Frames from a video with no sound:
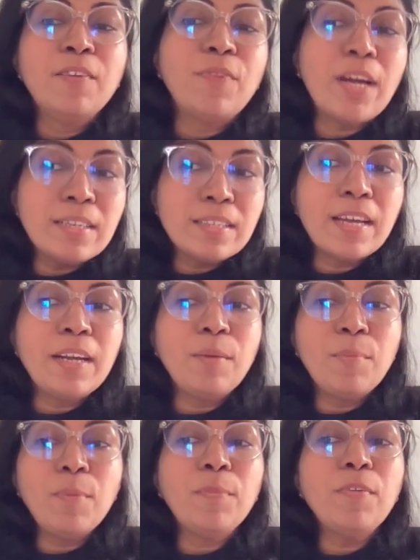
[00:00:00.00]
once I
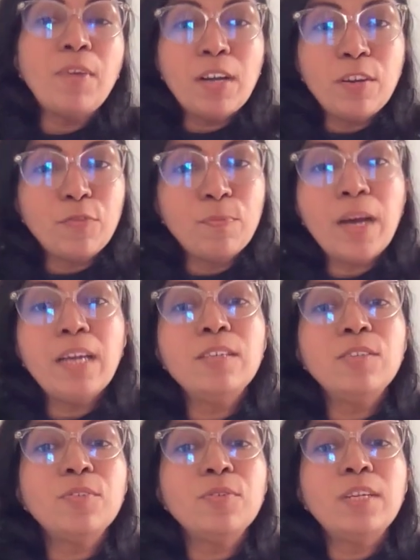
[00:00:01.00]
remember one of my
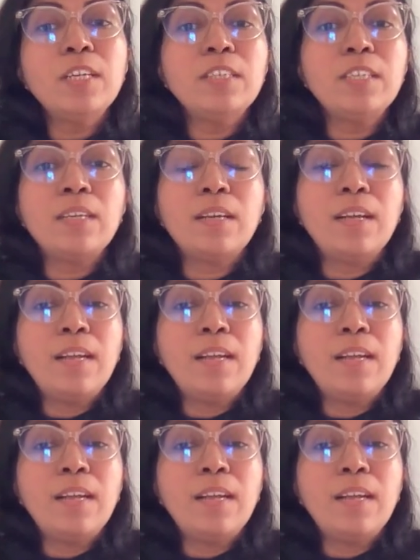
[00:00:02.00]
students, she